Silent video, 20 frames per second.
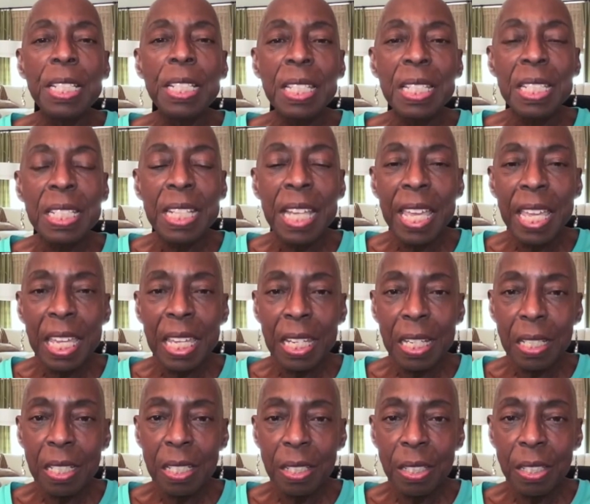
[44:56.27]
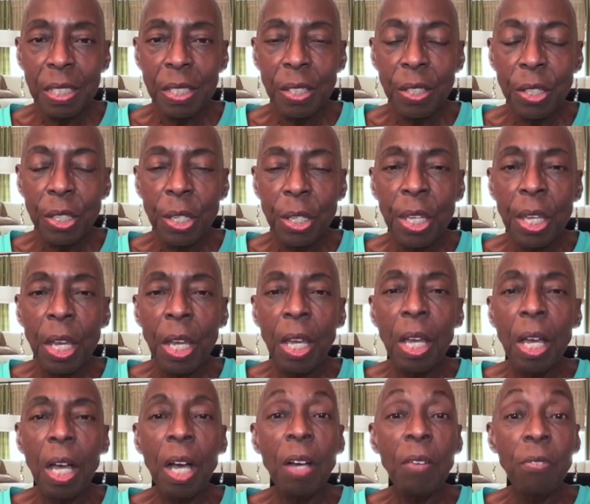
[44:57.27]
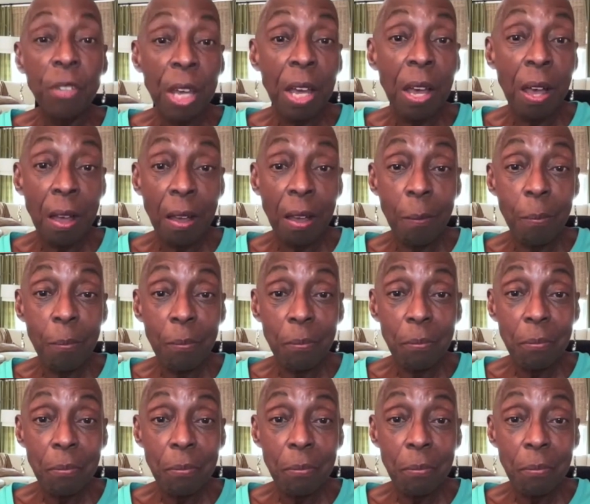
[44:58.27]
state of calm.